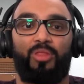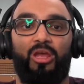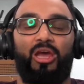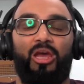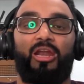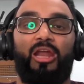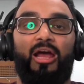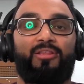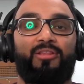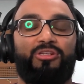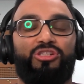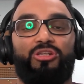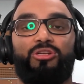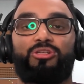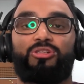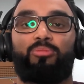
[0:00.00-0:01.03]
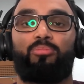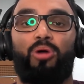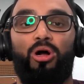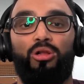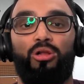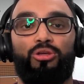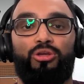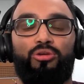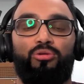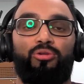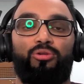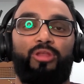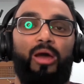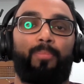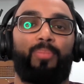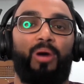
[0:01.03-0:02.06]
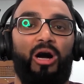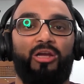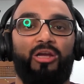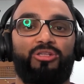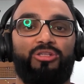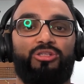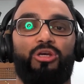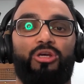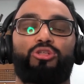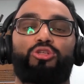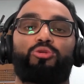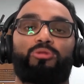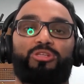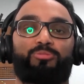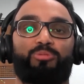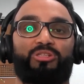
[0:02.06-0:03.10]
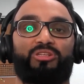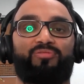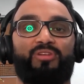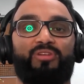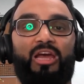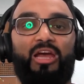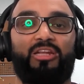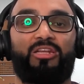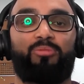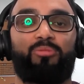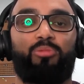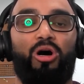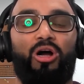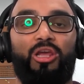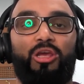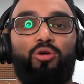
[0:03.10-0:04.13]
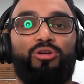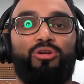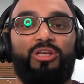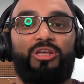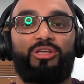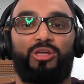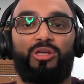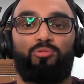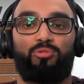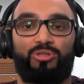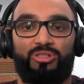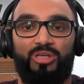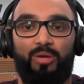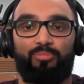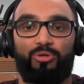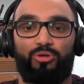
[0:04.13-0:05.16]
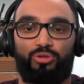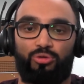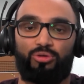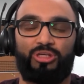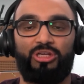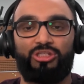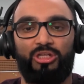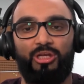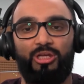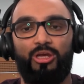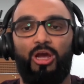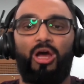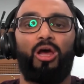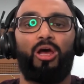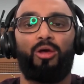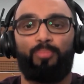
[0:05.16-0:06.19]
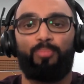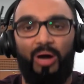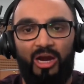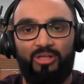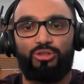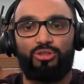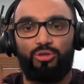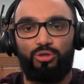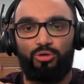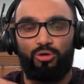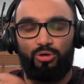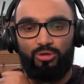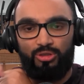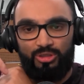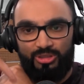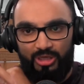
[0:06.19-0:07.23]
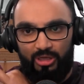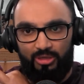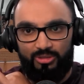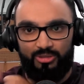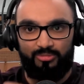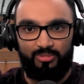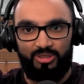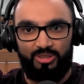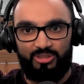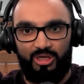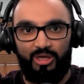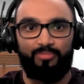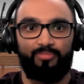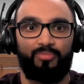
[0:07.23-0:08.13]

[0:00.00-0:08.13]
an antigen is a molecule that binds to a specific antibody or T cell receptor. So essentially binds to your cells inside.